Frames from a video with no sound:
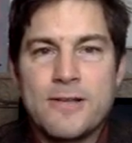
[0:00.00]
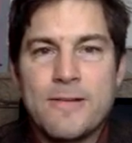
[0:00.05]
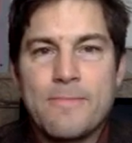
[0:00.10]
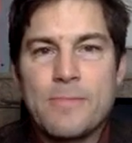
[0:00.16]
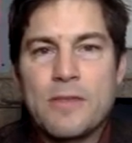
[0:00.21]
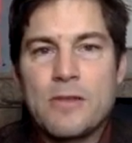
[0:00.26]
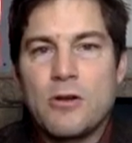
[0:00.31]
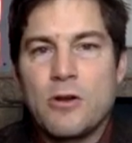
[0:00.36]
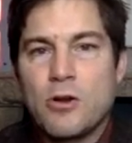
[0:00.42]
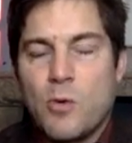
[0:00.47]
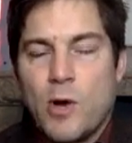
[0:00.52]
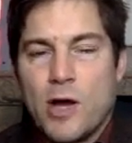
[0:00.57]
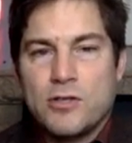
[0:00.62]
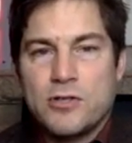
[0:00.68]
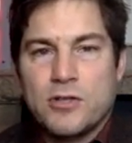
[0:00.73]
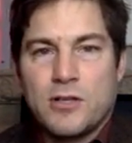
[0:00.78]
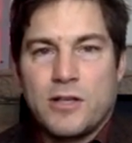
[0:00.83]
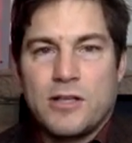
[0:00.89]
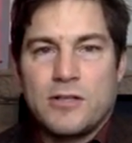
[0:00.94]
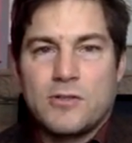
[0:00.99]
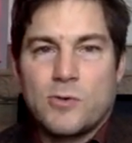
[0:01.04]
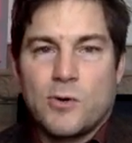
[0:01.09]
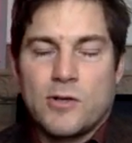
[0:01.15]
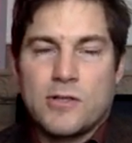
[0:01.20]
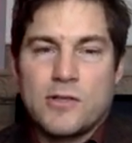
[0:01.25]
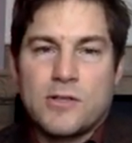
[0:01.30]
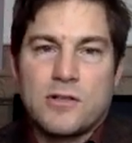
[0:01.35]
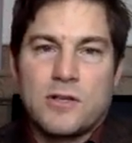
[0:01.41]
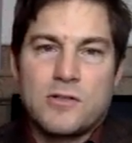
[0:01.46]
You don't question elite
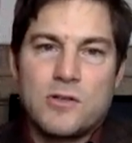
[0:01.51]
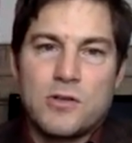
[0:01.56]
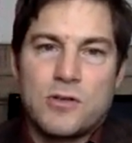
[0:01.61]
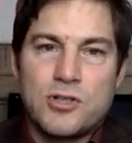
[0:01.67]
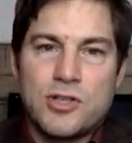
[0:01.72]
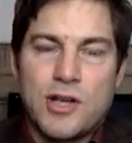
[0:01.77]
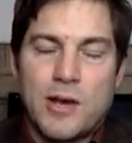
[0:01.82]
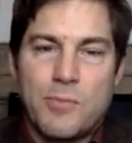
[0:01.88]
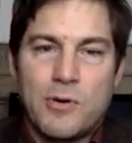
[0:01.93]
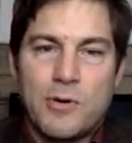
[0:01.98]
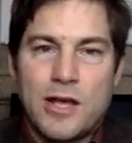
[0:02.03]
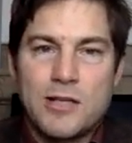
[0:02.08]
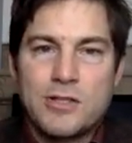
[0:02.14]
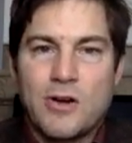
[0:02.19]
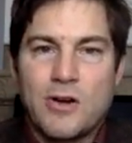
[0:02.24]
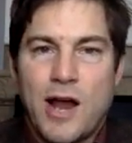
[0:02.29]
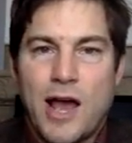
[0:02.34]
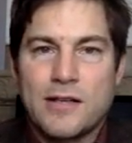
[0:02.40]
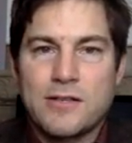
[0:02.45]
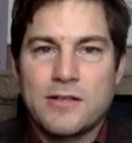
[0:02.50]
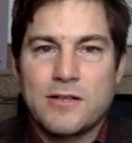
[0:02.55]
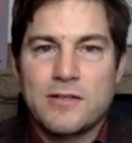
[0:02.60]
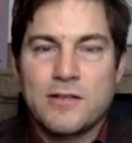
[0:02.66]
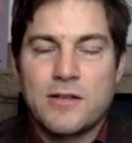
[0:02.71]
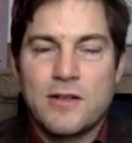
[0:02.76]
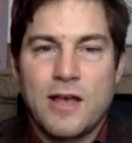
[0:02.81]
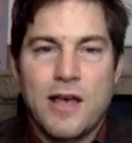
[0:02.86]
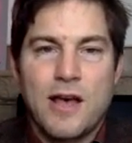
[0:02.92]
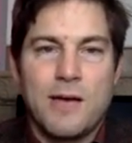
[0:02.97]
sources because you could jeopardize your access
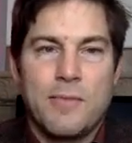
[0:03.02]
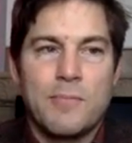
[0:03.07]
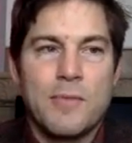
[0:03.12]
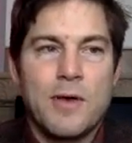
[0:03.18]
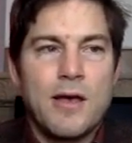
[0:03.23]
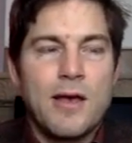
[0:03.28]
to them.